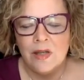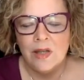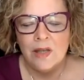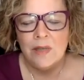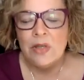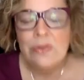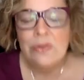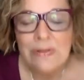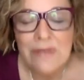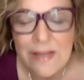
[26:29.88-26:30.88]
I mean, you don't
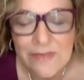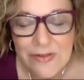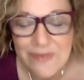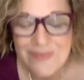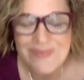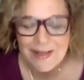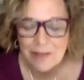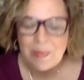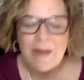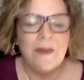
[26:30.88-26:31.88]
even have to think
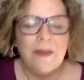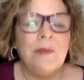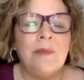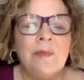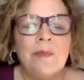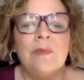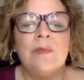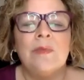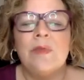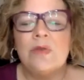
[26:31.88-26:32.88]
about them,
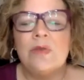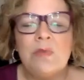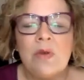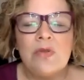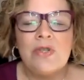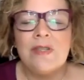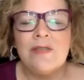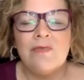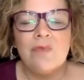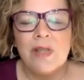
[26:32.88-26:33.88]
those emotions
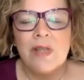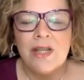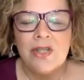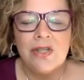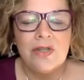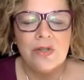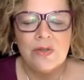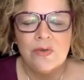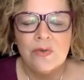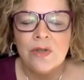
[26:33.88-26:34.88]
in relation
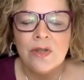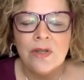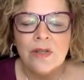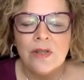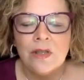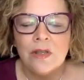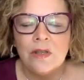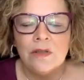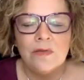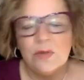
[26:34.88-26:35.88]
to
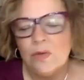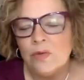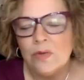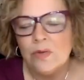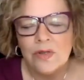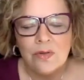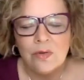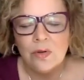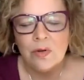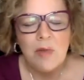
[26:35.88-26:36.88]
food
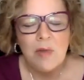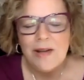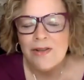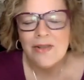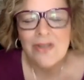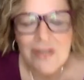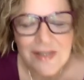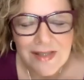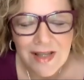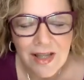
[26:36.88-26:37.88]
or your body. You can
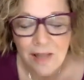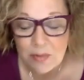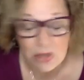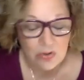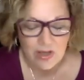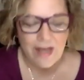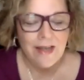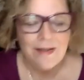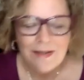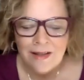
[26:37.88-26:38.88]
just, I mean, you
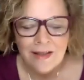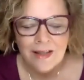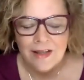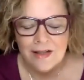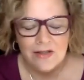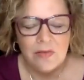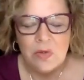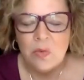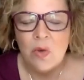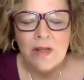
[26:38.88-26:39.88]
can anytime
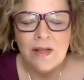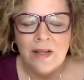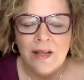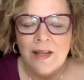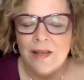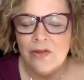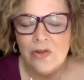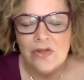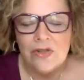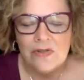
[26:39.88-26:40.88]
you want, and you
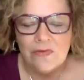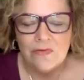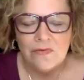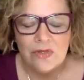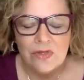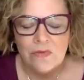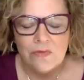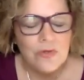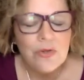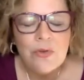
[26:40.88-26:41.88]
can just
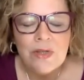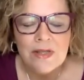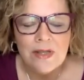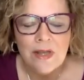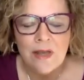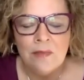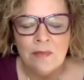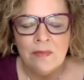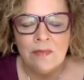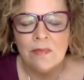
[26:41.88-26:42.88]
tune into them
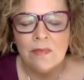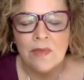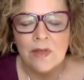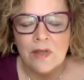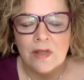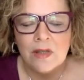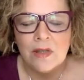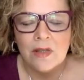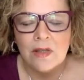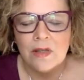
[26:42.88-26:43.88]

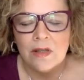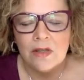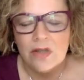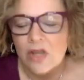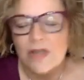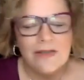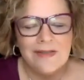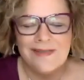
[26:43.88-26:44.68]
just